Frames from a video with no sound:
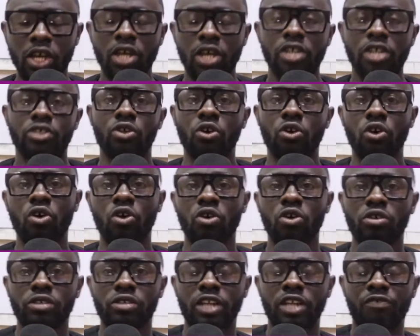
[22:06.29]

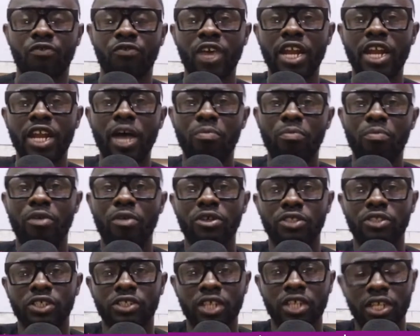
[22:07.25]
So the further
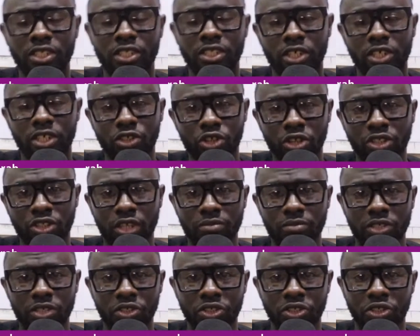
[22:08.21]
processing is a short term
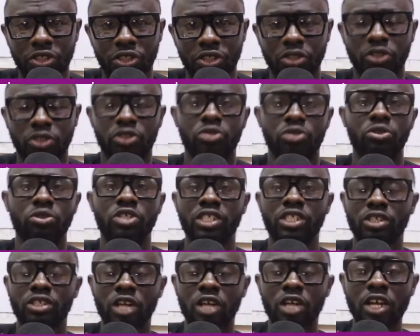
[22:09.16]
decision. To de-
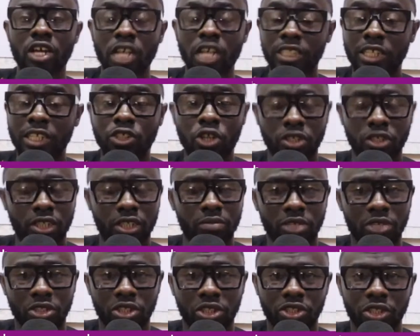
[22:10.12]
it's a short term
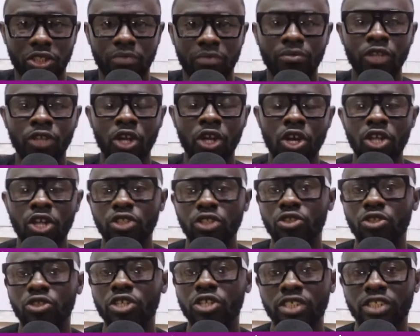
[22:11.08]
decision to
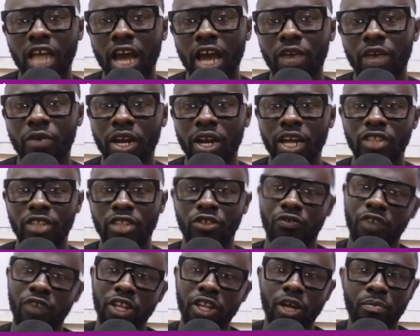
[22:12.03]
decide whether to
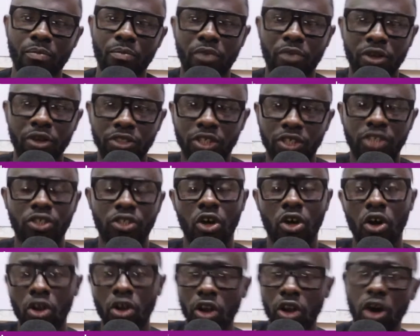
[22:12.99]
further process or
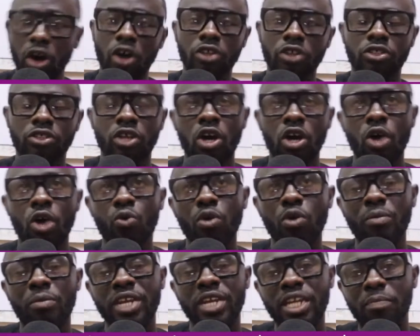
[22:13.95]
not will
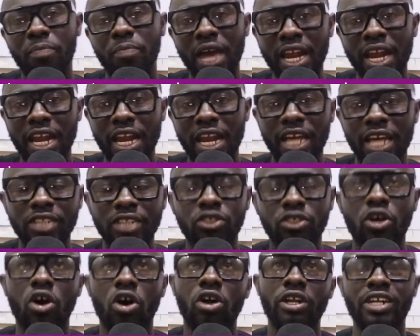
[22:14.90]
be dependent
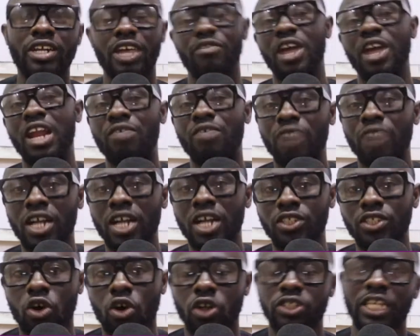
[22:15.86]
on the relevant
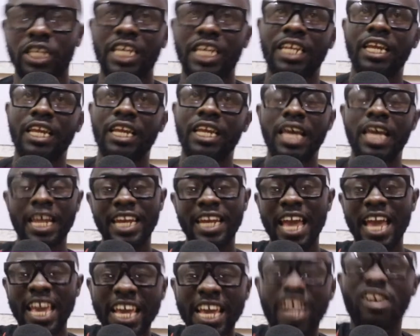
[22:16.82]
cost in the
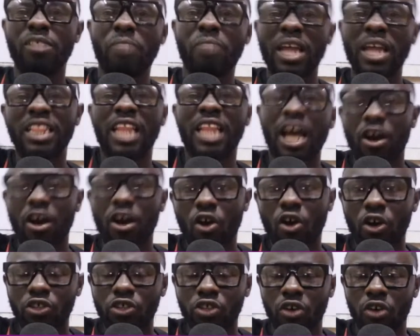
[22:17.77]
incremental
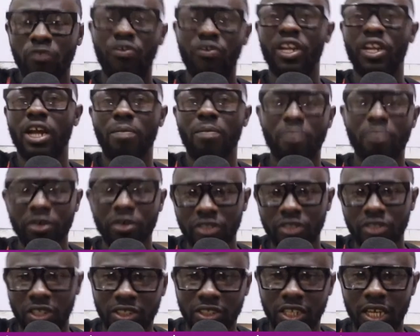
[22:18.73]
cost of further
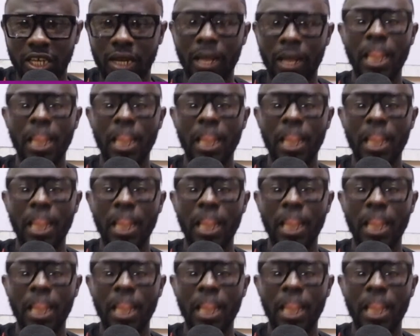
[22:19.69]
processing